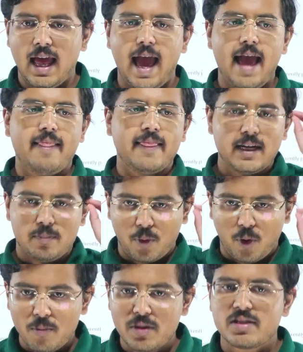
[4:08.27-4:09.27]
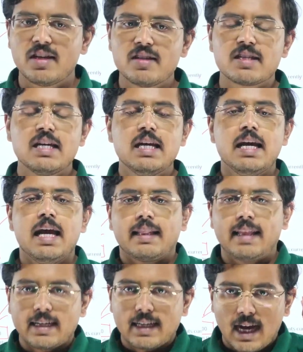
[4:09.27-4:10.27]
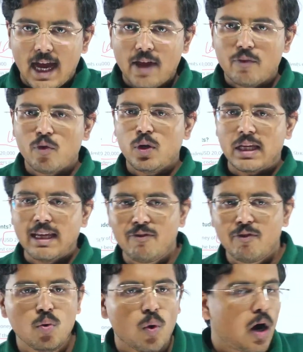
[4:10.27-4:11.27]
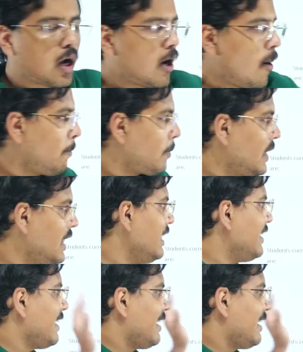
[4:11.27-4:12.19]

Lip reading: And that promise is that I would give you a complete